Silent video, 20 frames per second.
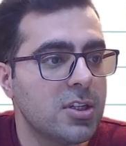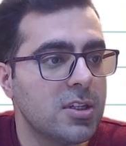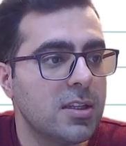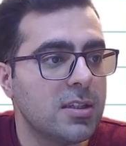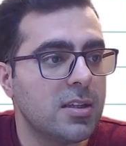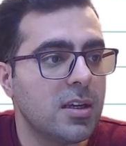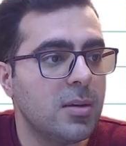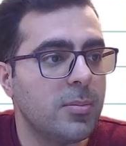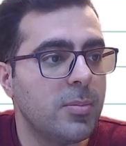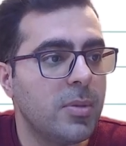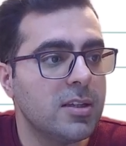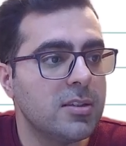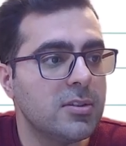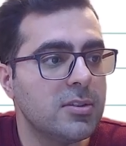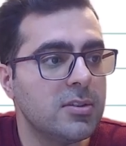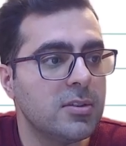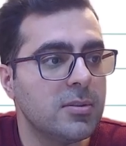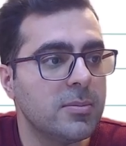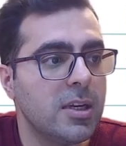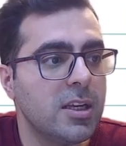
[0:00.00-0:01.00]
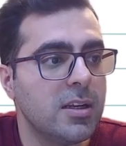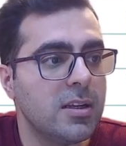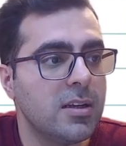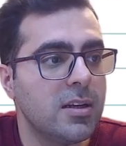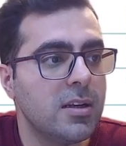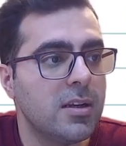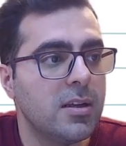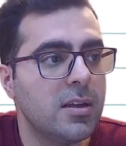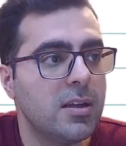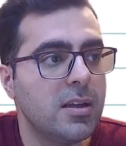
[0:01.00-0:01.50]
that I bought the
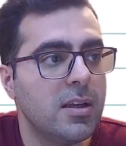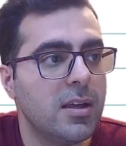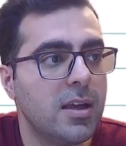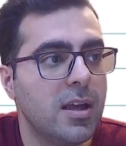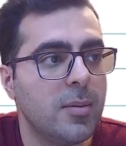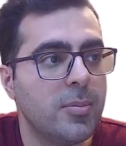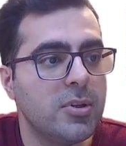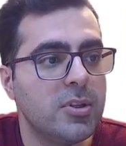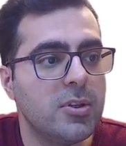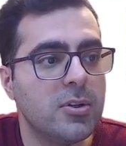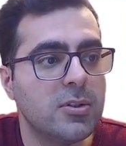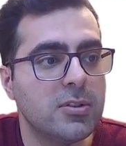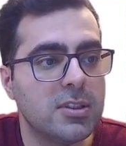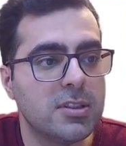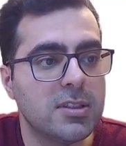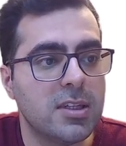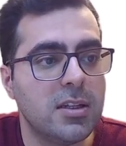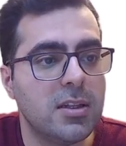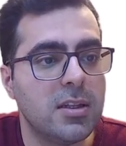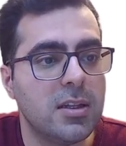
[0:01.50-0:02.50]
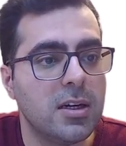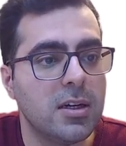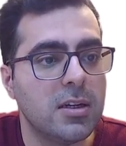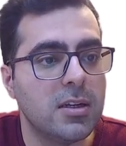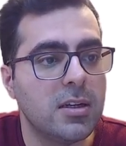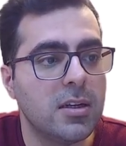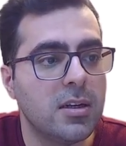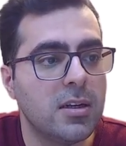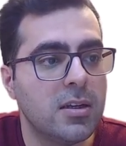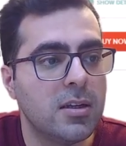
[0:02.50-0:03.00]
domain,
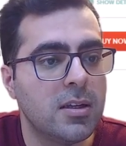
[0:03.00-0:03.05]
epi.online.